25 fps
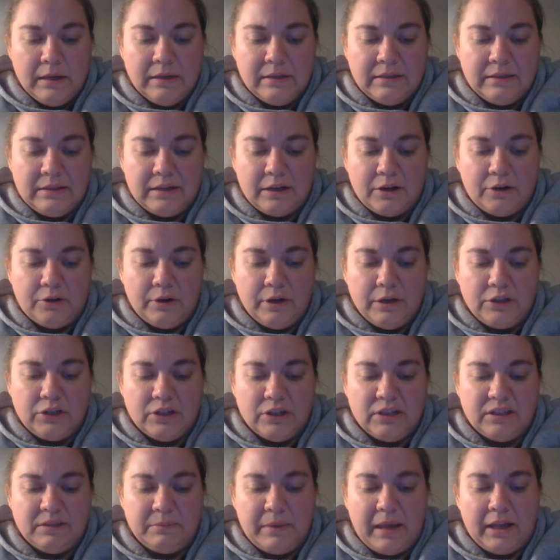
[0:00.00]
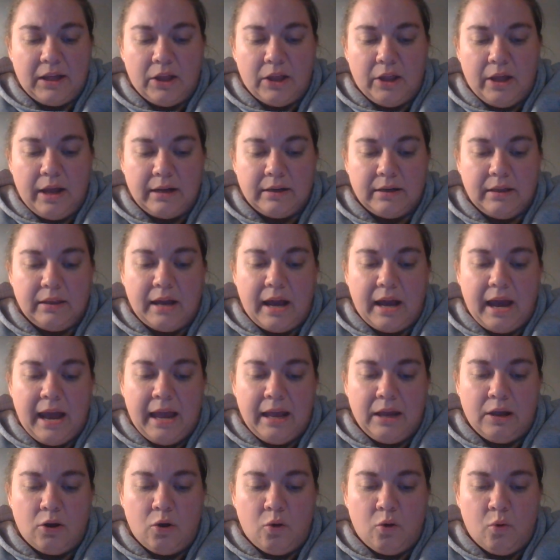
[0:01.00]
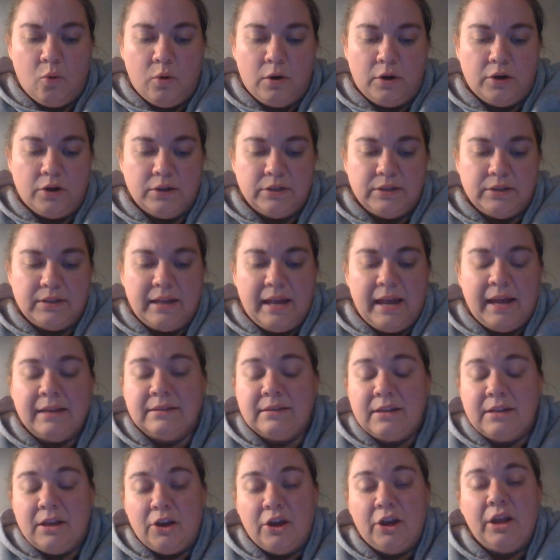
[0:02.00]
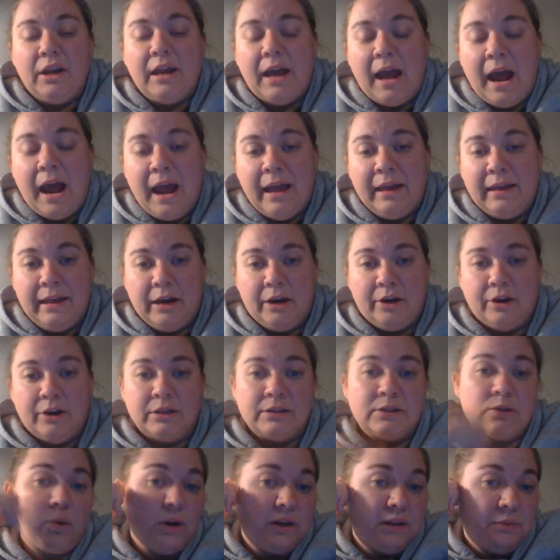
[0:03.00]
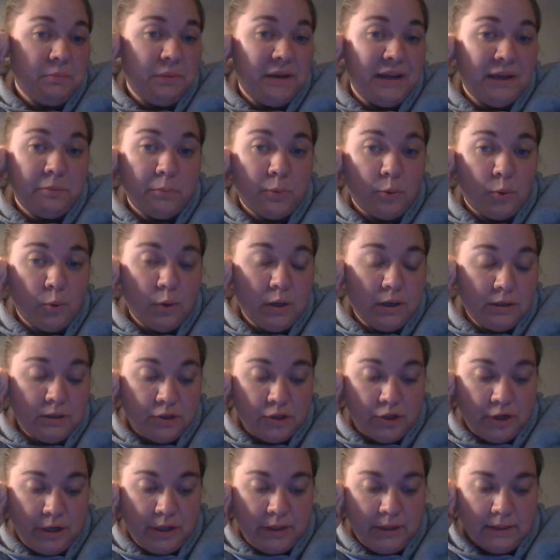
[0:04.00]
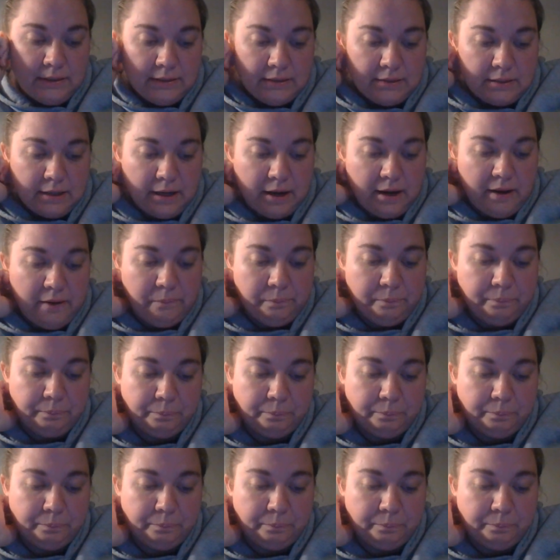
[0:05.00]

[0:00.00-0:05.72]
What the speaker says: Secretions may collect in the eye corners, as good eye care is going to be important during this time.